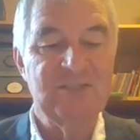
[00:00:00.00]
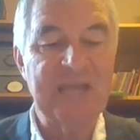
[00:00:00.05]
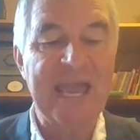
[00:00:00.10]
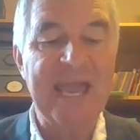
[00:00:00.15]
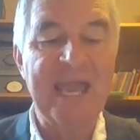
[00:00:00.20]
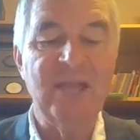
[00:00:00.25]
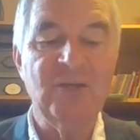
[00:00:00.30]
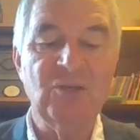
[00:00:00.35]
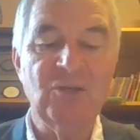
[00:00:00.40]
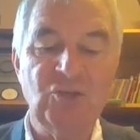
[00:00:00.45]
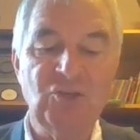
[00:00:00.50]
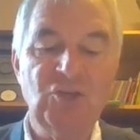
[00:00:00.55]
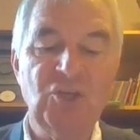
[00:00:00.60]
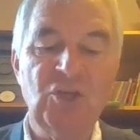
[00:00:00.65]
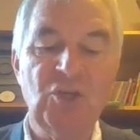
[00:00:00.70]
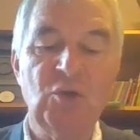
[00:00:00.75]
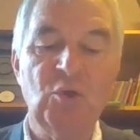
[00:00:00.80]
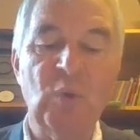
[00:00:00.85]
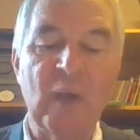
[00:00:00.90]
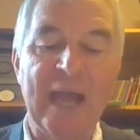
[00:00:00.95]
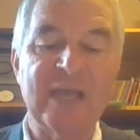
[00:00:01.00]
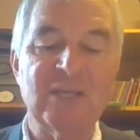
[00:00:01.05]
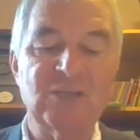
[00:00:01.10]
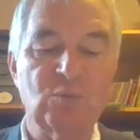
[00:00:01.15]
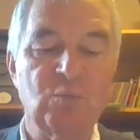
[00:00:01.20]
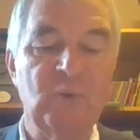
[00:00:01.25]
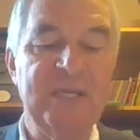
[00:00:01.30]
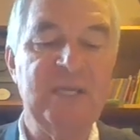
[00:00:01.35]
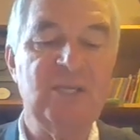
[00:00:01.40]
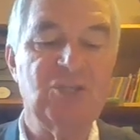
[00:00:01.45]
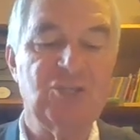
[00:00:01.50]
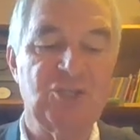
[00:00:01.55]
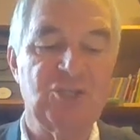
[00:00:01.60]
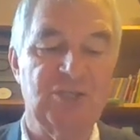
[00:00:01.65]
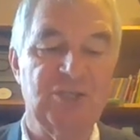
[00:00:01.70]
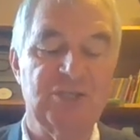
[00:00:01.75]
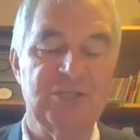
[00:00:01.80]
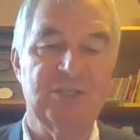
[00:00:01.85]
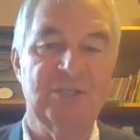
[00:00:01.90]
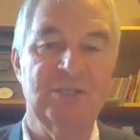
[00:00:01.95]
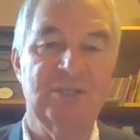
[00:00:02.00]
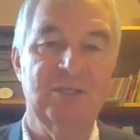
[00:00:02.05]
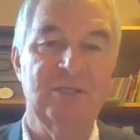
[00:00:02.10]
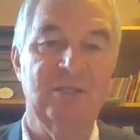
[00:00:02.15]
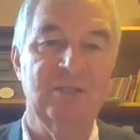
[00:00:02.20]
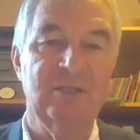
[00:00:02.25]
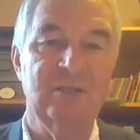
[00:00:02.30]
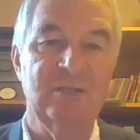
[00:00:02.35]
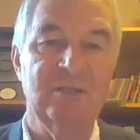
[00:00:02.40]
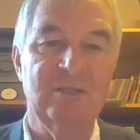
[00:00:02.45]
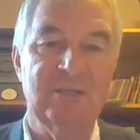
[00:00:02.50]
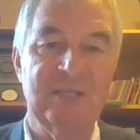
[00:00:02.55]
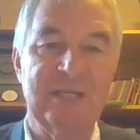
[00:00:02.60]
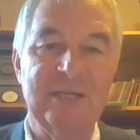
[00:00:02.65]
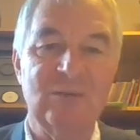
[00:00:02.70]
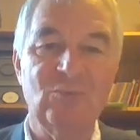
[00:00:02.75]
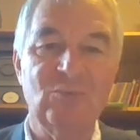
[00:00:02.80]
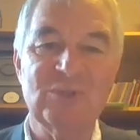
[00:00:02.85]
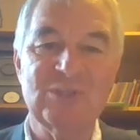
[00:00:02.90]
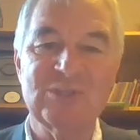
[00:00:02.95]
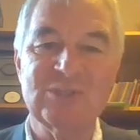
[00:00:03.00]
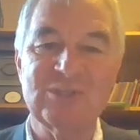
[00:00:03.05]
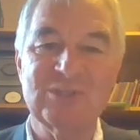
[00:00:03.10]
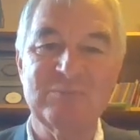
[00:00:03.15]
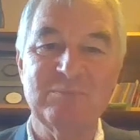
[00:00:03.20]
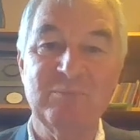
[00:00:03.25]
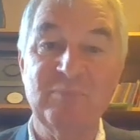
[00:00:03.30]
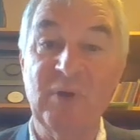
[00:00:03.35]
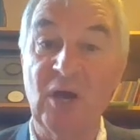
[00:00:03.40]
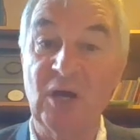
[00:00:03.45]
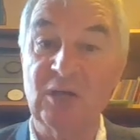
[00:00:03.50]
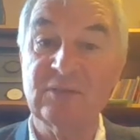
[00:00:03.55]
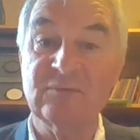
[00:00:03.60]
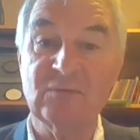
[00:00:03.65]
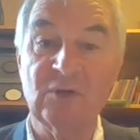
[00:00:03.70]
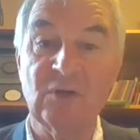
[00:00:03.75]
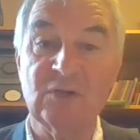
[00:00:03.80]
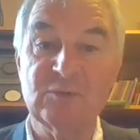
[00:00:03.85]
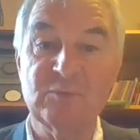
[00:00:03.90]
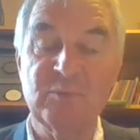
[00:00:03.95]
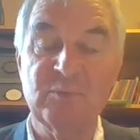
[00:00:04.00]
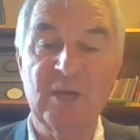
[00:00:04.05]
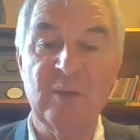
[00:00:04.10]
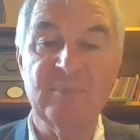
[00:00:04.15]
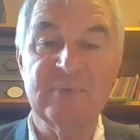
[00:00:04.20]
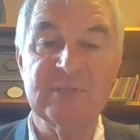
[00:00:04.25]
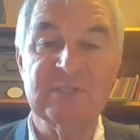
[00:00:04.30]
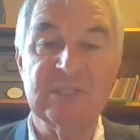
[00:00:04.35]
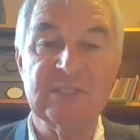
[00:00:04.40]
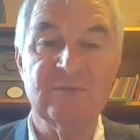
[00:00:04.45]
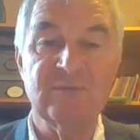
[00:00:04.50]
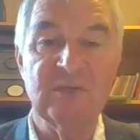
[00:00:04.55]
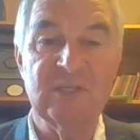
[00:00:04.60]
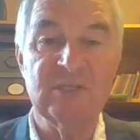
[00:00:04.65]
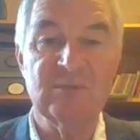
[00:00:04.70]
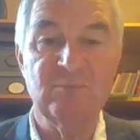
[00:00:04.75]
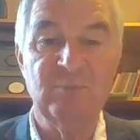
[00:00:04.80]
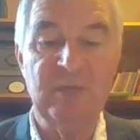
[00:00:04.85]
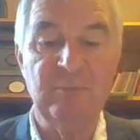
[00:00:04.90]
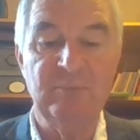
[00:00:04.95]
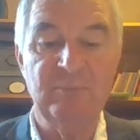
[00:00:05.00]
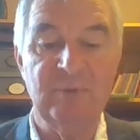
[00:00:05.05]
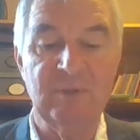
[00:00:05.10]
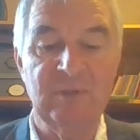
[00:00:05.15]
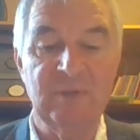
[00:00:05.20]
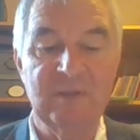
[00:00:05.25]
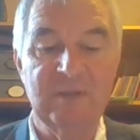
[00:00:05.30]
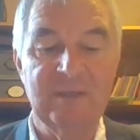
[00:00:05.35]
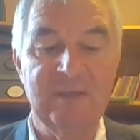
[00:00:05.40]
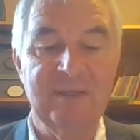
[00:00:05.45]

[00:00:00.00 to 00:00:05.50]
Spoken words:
Dan knew, as we should, that it was part of God's purposes for his people.